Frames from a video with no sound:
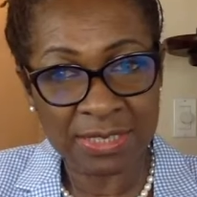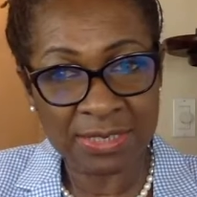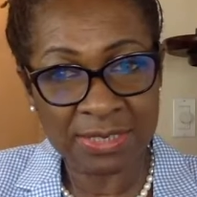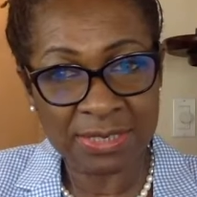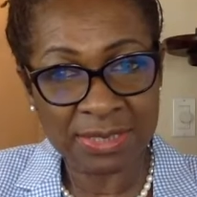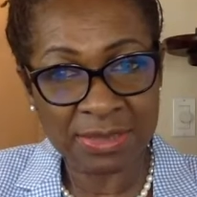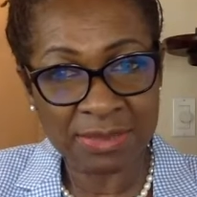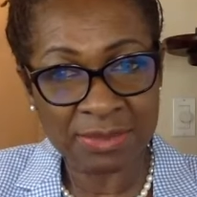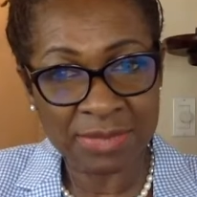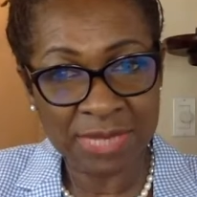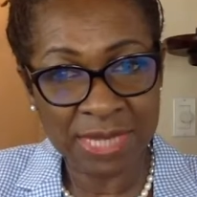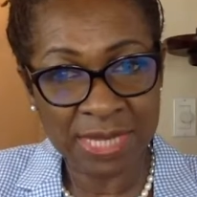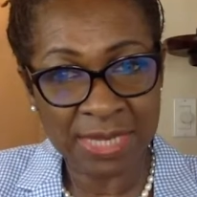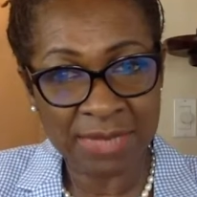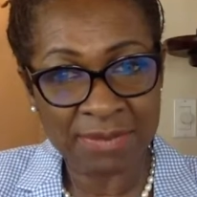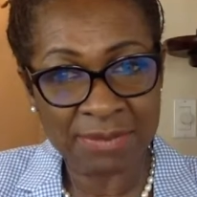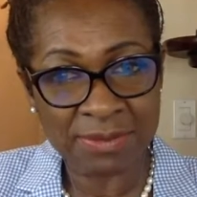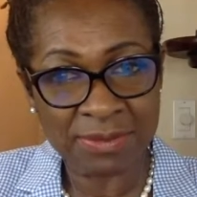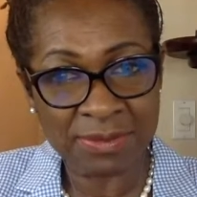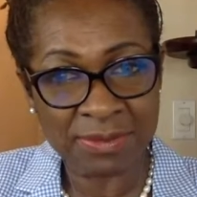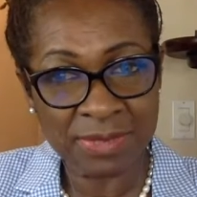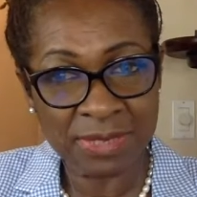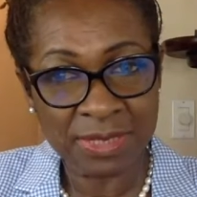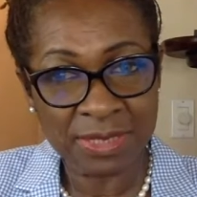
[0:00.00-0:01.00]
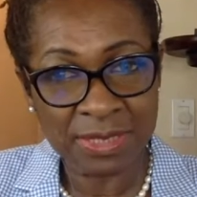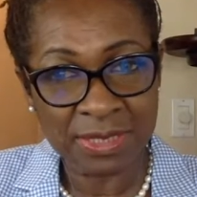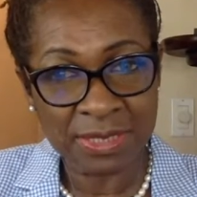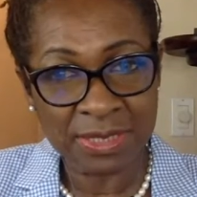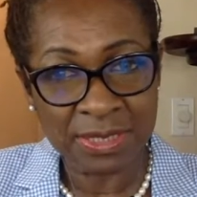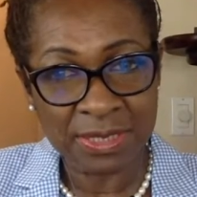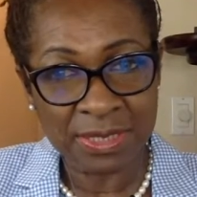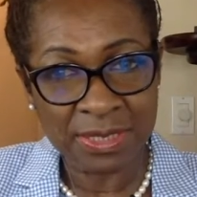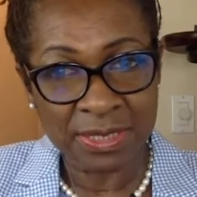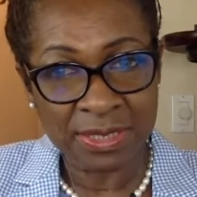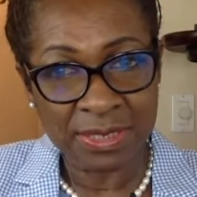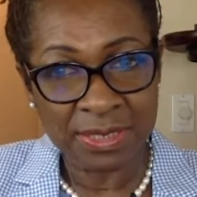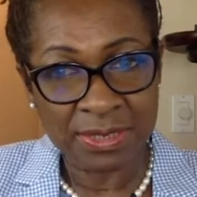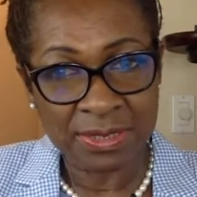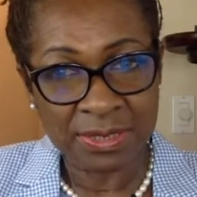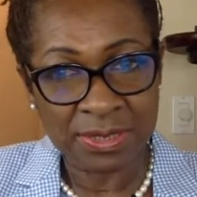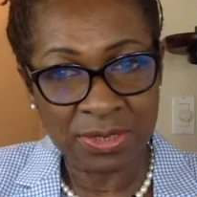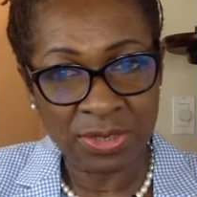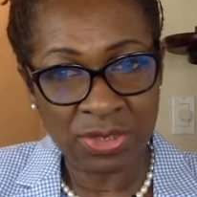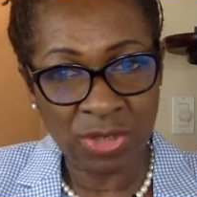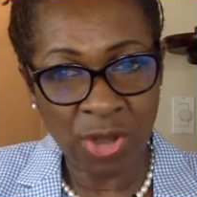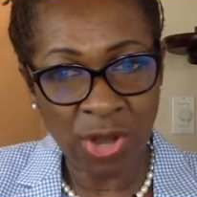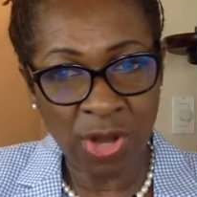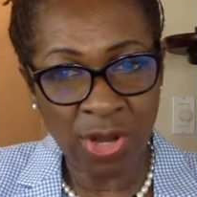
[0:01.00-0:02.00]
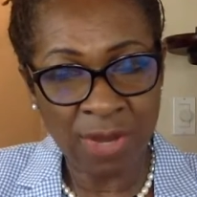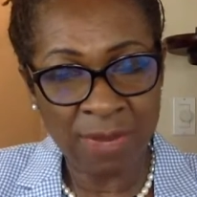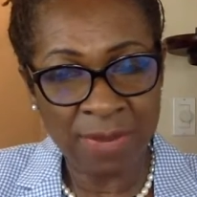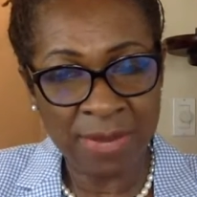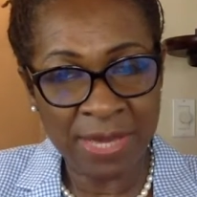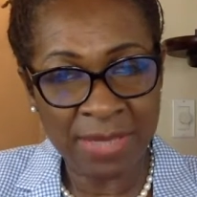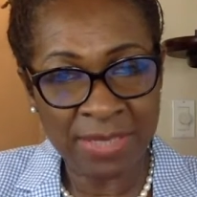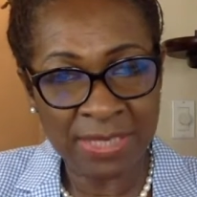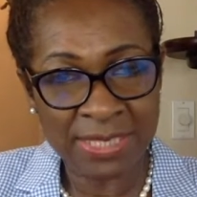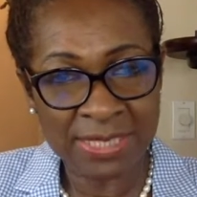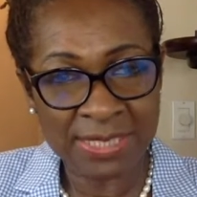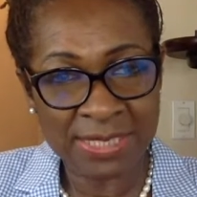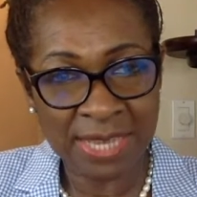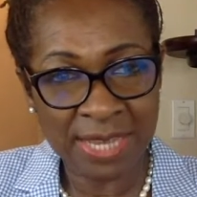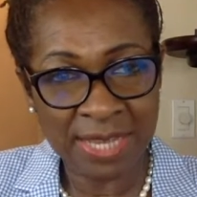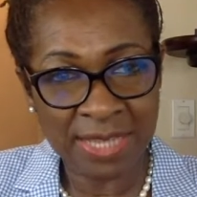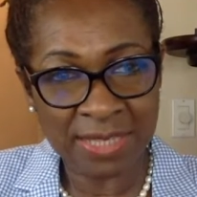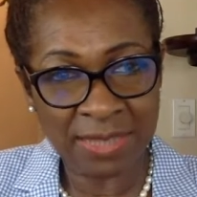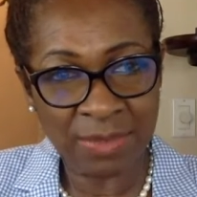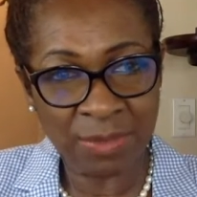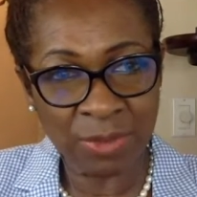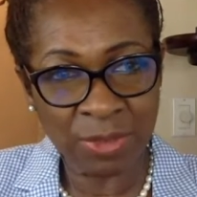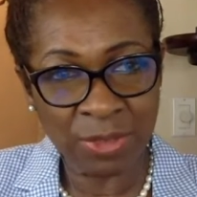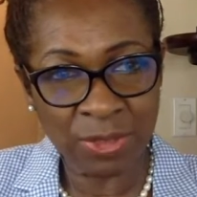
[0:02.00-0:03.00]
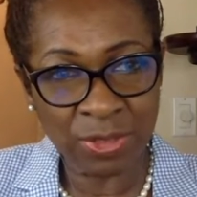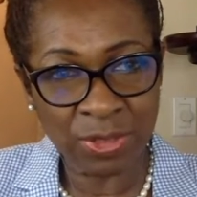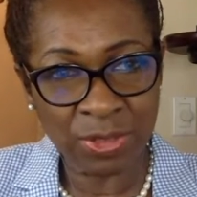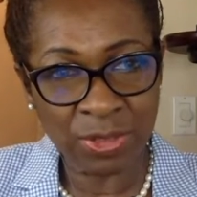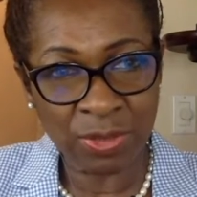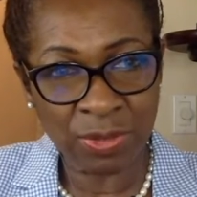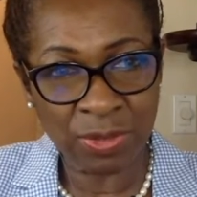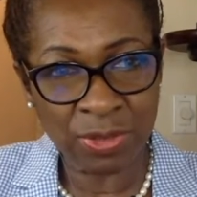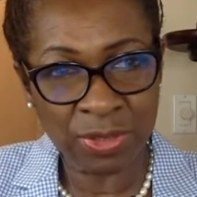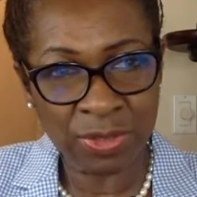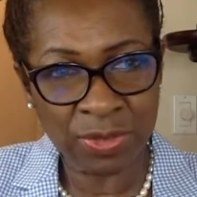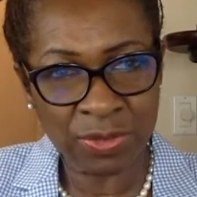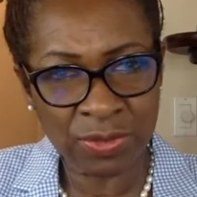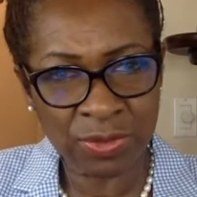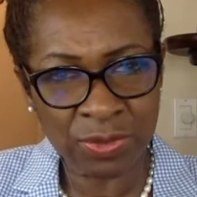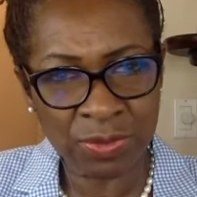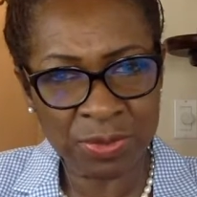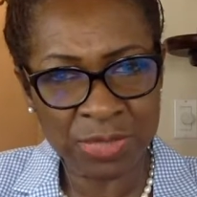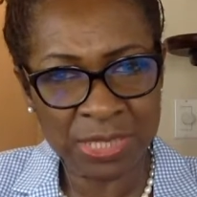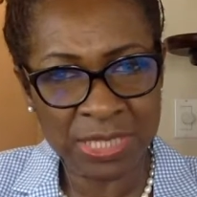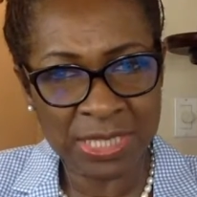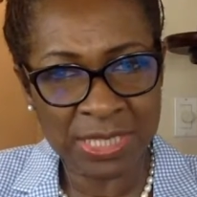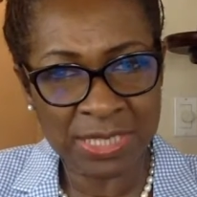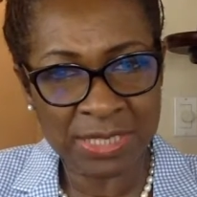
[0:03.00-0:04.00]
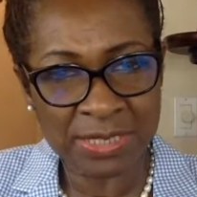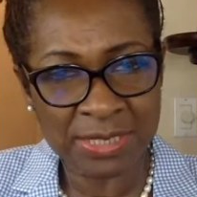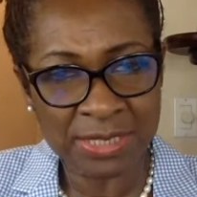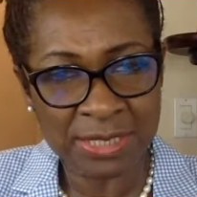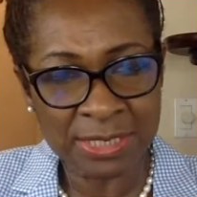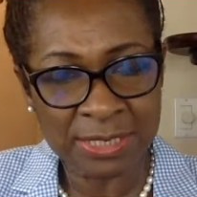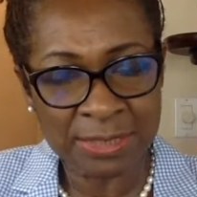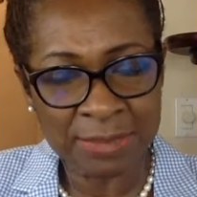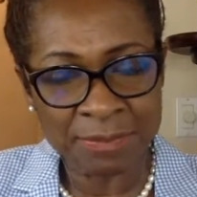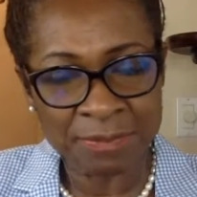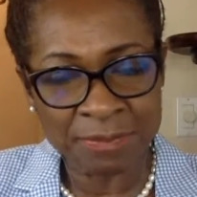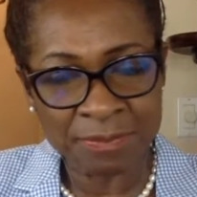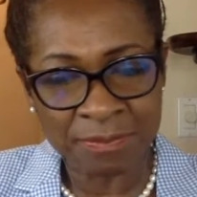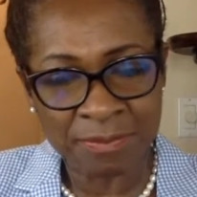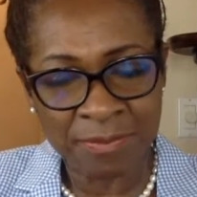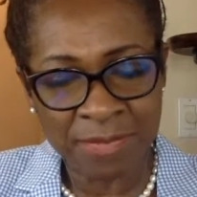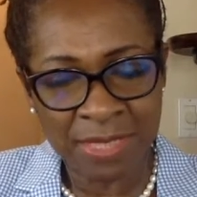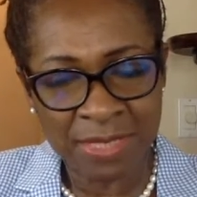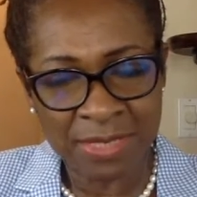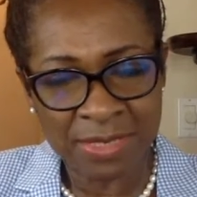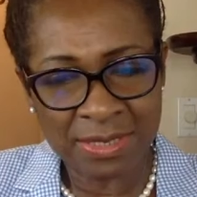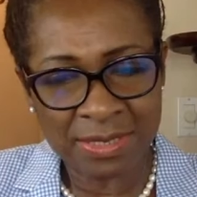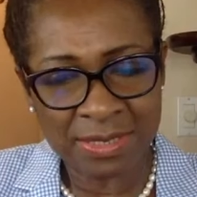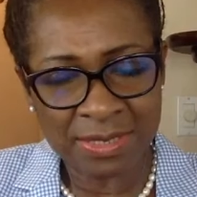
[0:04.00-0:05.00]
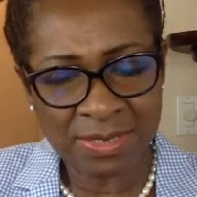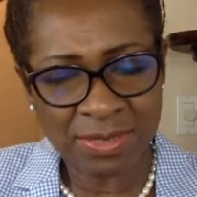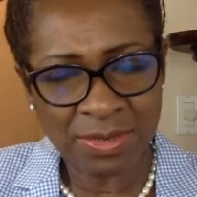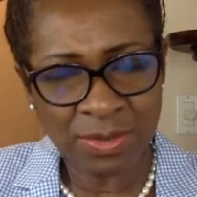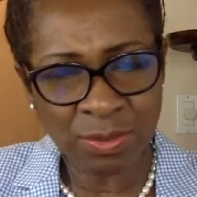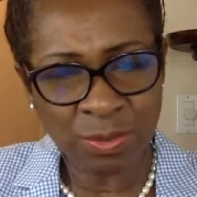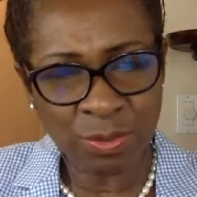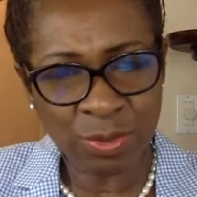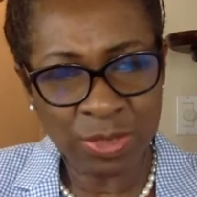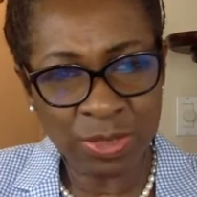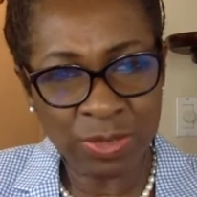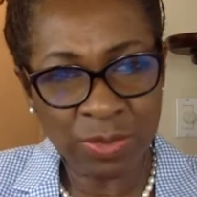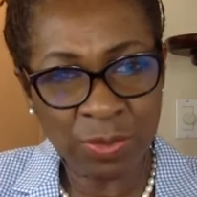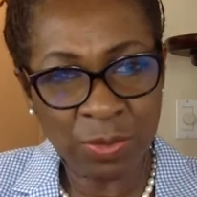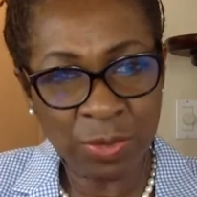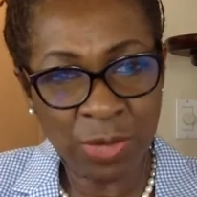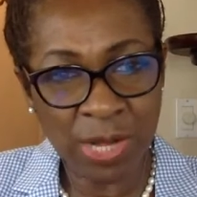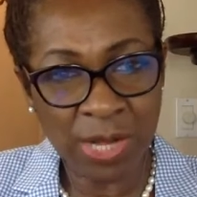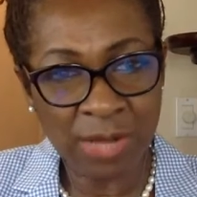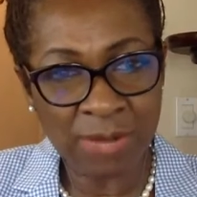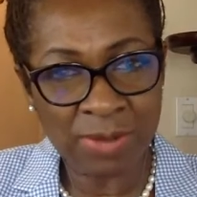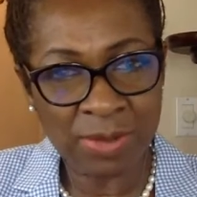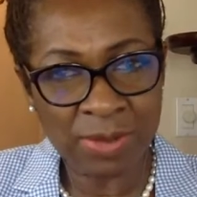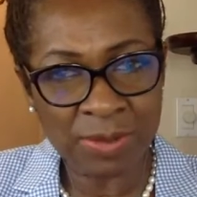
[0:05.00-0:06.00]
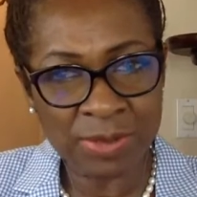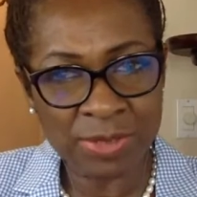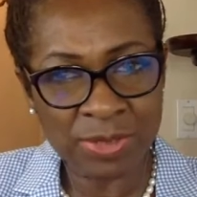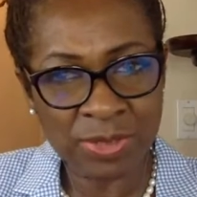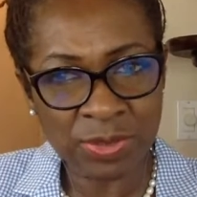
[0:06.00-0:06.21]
sometime to talk about exactly what you're going through because this is a real problem.